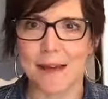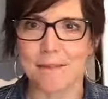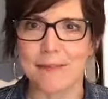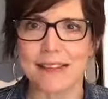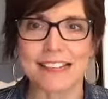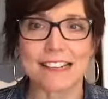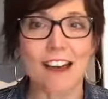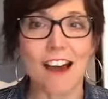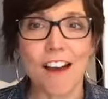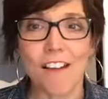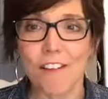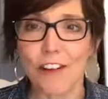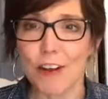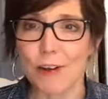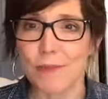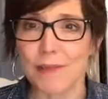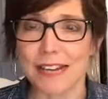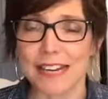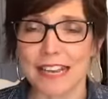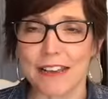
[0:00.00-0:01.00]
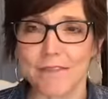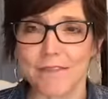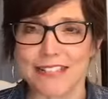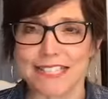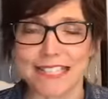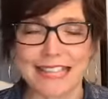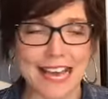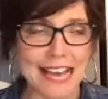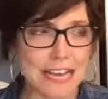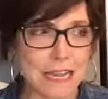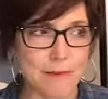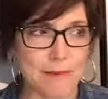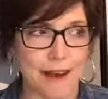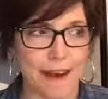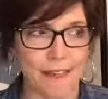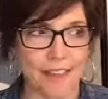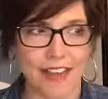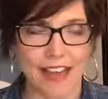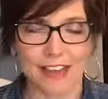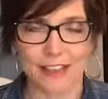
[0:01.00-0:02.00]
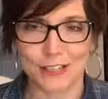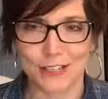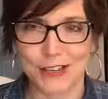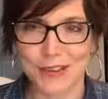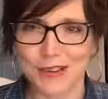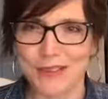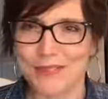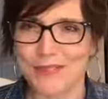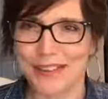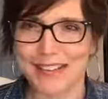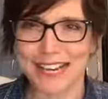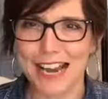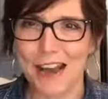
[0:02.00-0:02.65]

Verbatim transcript: I mean, not very many of us think about that, do we?